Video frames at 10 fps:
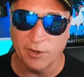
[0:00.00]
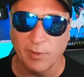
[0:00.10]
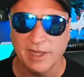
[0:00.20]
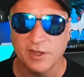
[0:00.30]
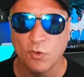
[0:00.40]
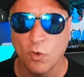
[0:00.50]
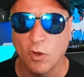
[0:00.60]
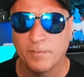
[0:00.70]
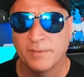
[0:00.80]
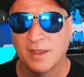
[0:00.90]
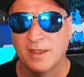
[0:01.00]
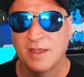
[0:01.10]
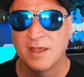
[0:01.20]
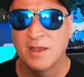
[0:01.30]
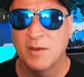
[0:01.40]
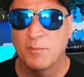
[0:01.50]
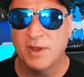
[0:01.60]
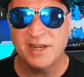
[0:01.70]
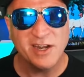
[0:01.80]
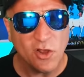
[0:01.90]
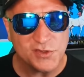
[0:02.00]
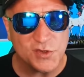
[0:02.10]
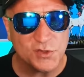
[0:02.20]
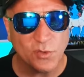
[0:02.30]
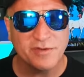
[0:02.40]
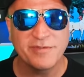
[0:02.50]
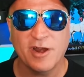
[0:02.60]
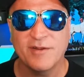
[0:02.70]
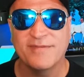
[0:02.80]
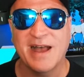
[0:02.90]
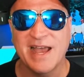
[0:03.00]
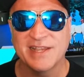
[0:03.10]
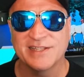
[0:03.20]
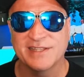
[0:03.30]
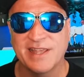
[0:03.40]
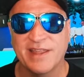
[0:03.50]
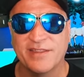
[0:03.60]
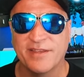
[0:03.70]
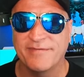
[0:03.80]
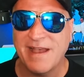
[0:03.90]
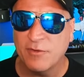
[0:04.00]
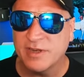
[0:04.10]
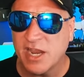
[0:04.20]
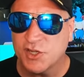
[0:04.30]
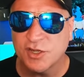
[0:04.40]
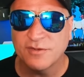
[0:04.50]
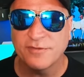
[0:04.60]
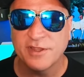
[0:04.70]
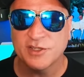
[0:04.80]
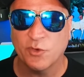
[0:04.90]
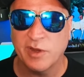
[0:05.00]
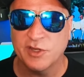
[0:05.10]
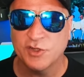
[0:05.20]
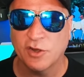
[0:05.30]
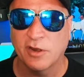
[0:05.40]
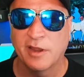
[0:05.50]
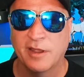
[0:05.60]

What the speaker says: really cool. But it also sort of verifies that the foundation for this creature